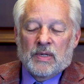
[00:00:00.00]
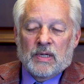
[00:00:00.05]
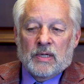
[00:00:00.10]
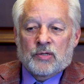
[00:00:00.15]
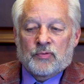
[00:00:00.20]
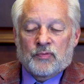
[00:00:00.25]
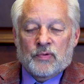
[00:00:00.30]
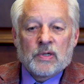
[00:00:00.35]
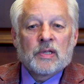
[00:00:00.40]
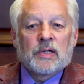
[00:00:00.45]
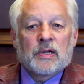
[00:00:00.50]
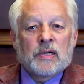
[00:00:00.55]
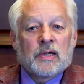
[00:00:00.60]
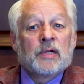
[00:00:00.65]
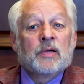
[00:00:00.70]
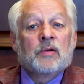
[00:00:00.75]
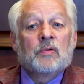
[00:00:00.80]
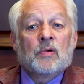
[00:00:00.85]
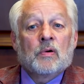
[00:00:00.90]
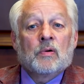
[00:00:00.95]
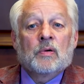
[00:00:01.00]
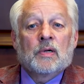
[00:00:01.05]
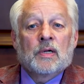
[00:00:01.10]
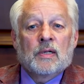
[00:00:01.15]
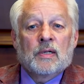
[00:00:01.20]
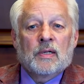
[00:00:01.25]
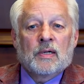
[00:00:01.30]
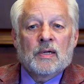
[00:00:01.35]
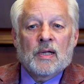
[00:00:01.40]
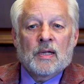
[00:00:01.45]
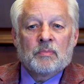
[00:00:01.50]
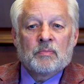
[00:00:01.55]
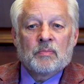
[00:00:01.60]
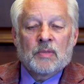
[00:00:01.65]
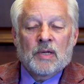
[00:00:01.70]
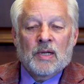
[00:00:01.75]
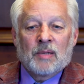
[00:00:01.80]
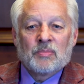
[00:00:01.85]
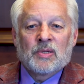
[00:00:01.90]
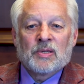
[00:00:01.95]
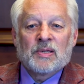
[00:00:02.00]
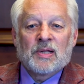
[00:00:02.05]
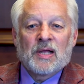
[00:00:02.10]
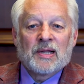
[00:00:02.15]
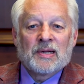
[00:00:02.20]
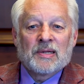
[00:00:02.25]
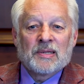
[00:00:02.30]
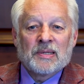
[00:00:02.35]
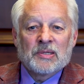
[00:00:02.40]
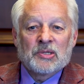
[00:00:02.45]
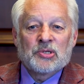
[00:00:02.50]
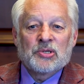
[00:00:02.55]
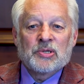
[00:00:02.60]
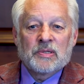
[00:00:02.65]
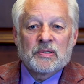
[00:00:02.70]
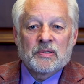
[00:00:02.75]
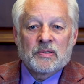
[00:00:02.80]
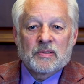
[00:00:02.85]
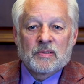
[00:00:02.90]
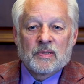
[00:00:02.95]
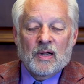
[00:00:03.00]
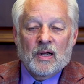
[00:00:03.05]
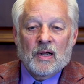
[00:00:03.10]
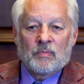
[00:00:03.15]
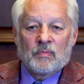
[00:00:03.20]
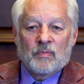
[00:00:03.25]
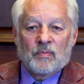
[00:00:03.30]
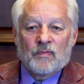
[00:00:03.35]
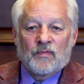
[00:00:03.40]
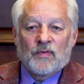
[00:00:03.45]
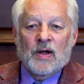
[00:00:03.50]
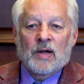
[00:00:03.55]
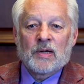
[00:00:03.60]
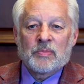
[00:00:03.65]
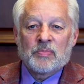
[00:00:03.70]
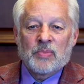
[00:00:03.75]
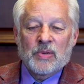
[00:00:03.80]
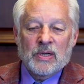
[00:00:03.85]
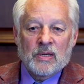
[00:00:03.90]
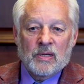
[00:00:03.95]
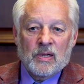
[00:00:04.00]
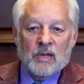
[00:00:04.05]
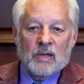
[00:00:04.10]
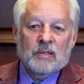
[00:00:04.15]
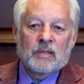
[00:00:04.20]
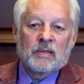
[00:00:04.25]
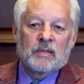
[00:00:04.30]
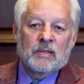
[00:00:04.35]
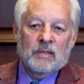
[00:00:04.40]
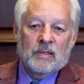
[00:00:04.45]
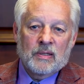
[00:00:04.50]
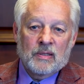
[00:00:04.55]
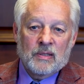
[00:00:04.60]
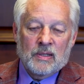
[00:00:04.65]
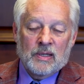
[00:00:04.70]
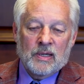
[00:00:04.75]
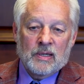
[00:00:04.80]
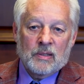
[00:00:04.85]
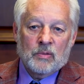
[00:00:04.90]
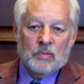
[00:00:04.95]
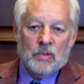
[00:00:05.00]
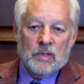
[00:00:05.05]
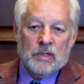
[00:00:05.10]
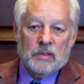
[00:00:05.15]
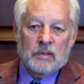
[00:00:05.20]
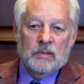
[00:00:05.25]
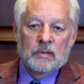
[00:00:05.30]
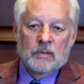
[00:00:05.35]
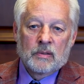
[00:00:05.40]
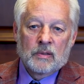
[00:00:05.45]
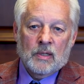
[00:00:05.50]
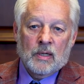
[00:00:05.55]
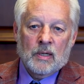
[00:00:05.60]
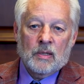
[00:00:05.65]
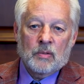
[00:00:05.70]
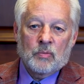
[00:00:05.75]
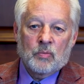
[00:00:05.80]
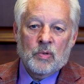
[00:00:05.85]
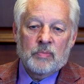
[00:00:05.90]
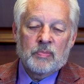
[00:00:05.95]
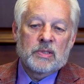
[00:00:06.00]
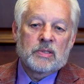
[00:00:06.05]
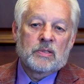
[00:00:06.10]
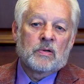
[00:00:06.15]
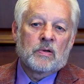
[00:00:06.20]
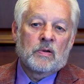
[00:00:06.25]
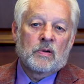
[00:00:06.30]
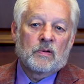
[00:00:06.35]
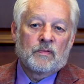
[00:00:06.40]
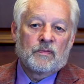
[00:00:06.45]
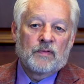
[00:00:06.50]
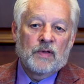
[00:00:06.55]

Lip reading: is really a hero, and I'm delighted that she's finally been inducted into the Delaware Women's Hall of